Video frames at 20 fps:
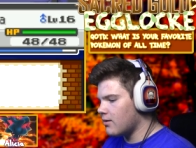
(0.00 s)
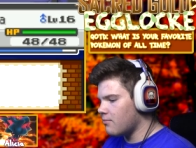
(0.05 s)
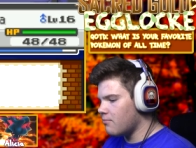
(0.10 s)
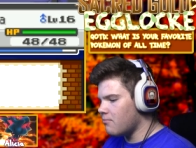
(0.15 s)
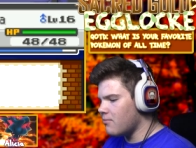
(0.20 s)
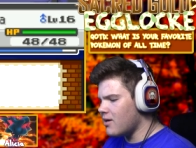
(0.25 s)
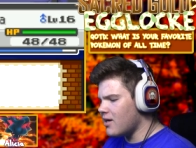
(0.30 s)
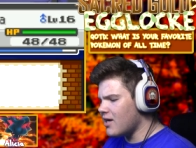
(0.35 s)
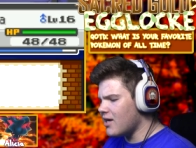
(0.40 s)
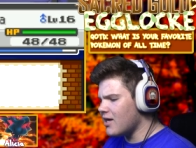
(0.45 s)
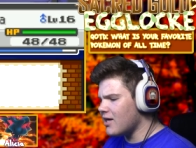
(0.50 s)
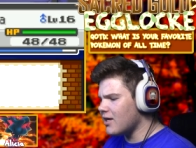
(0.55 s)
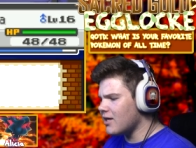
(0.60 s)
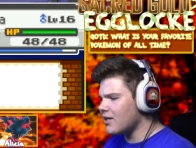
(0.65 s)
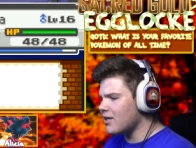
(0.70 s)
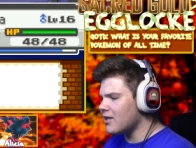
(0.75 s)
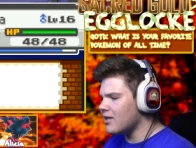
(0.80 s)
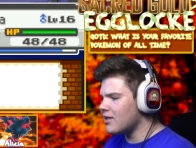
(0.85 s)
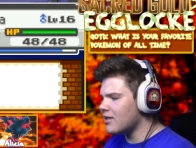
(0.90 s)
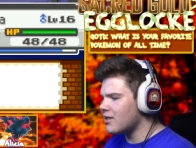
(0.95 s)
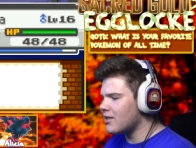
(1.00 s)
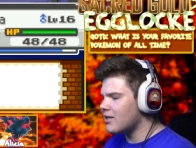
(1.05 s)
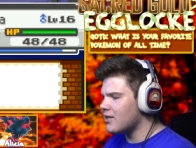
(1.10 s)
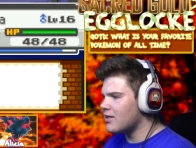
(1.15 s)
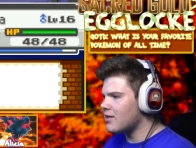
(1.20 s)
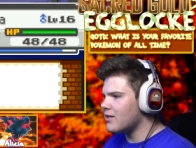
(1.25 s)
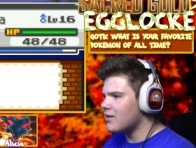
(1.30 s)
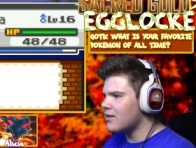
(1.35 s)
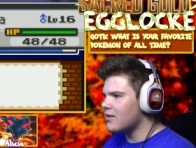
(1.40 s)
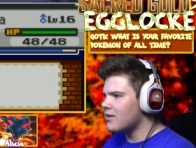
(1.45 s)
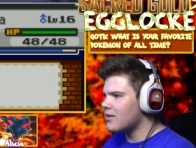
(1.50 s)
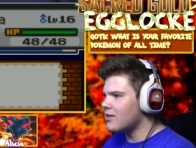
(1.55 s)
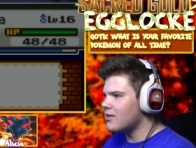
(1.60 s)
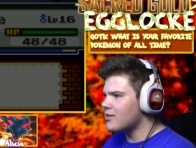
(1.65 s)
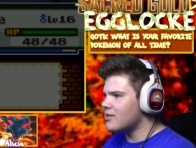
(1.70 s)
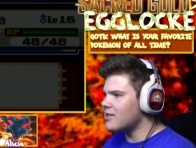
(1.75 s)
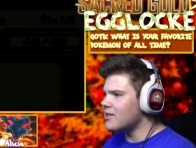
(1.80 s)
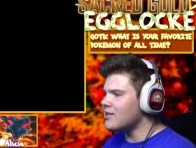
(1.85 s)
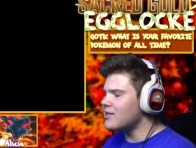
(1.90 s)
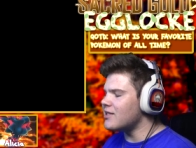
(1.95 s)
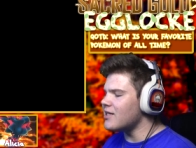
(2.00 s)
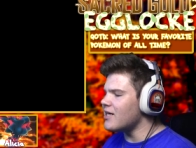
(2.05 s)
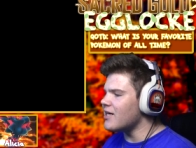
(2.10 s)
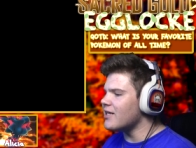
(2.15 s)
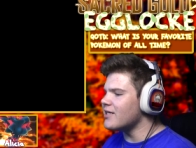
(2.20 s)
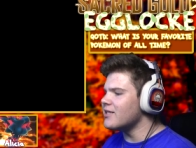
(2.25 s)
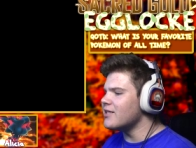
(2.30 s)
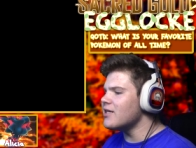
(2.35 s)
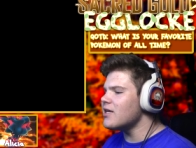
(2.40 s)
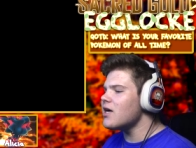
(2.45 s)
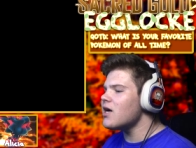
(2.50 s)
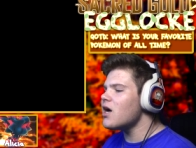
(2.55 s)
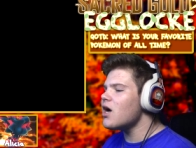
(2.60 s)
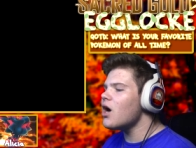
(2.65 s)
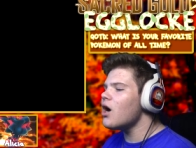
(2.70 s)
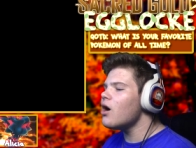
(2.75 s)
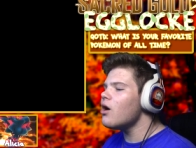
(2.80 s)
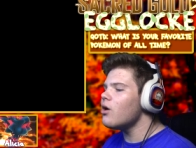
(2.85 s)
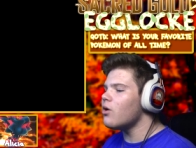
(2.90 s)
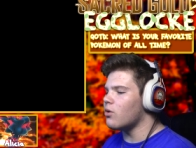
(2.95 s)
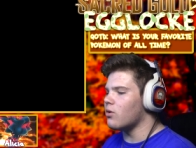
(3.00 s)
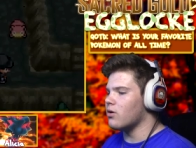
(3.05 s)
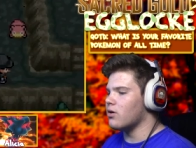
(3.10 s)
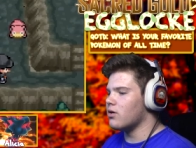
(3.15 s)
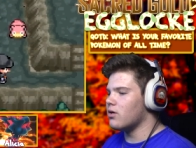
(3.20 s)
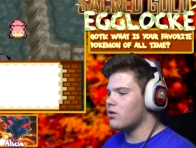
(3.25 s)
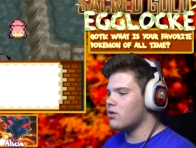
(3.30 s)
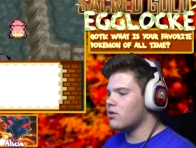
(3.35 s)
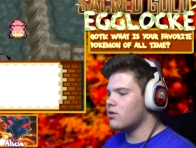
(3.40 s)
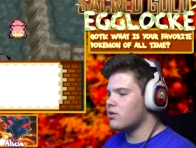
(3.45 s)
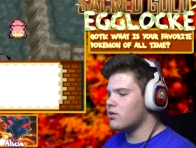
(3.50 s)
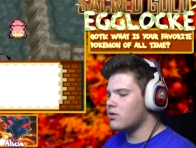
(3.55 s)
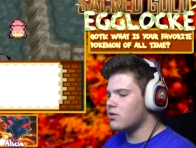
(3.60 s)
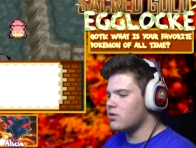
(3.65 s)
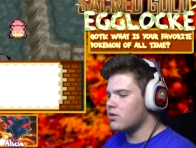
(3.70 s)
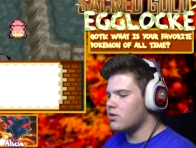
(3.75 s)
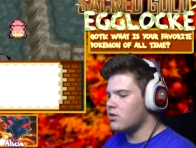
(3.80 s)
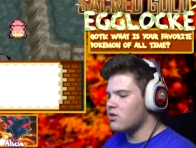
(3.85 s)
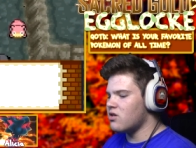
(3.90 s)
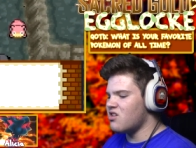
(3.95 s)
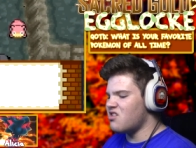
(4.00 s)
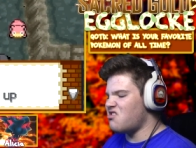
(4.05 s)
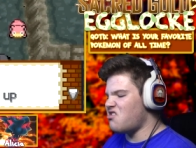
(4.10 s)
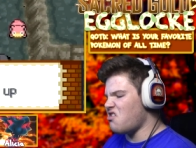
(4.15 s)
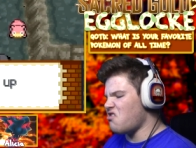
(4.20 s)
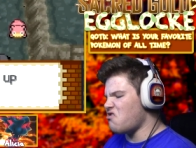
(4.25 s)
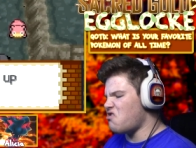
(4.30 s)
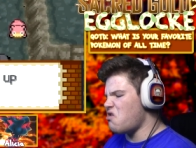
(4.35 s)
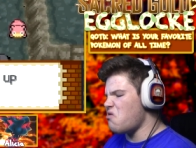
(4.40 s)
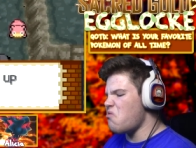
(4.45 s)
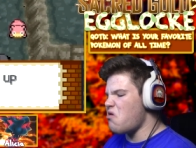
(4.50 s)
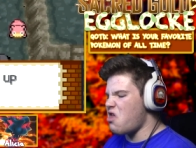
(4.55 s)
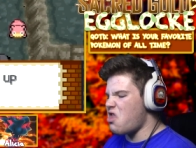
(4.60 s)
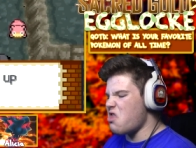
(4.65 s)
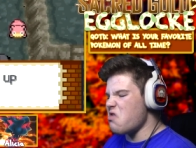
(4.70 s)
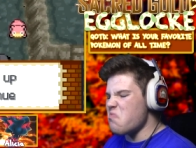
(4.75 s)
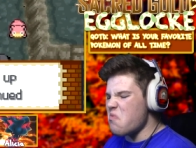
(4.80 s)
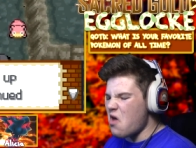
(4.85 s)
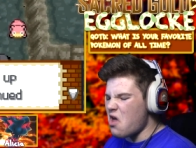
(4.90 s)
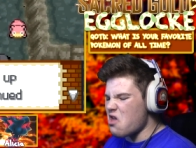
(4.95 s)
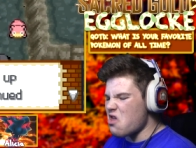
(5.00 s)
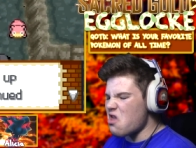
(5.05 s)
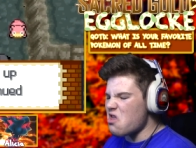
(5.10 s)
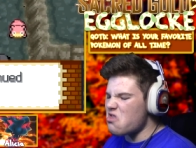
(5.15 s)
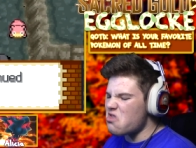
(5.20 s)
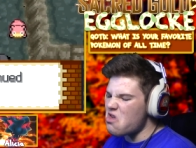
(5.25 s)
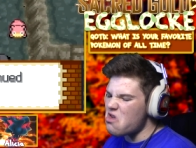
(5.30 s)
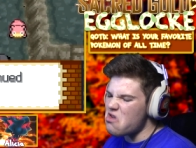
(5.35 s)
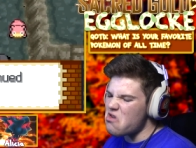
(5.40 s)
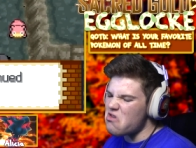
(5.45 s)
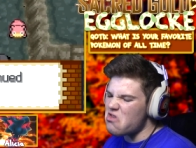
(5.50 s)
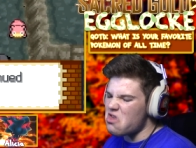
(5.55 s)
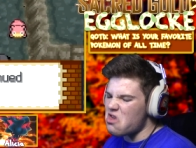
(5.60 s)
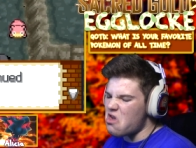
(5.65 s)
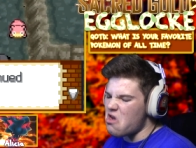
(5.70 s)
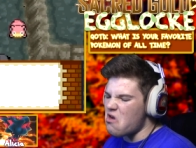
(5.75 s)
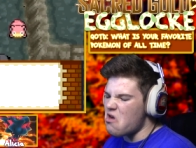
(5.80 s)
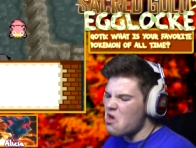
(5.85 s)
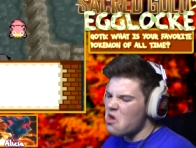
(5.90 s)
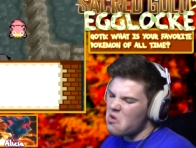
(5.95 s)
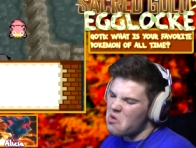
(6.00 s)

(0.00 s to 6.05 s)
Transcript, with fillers: Man. Cynthia, no! Teenagers big and teenagers again.